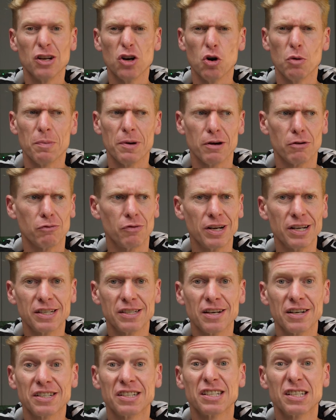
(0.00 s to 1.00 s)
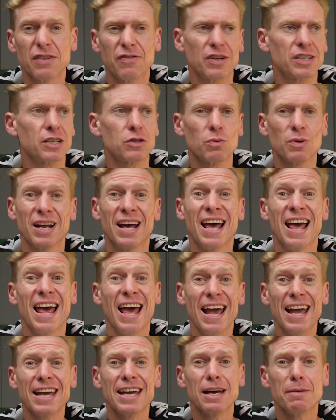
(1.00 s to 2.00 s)
little bit of research as if I just want to
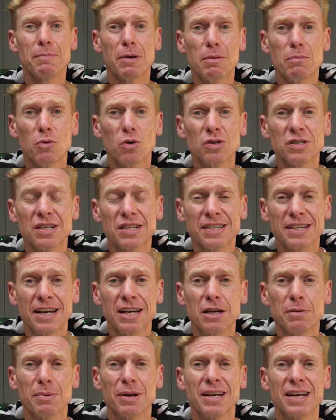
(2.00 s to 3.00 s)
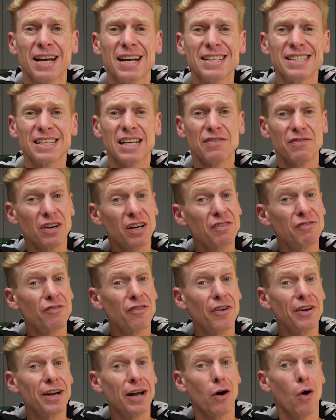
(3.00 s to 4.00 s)
eat a bit more sustainably and see if I can
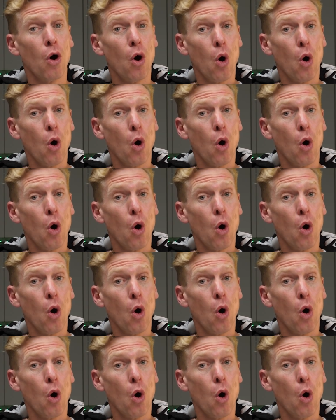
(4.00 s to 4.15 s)
find out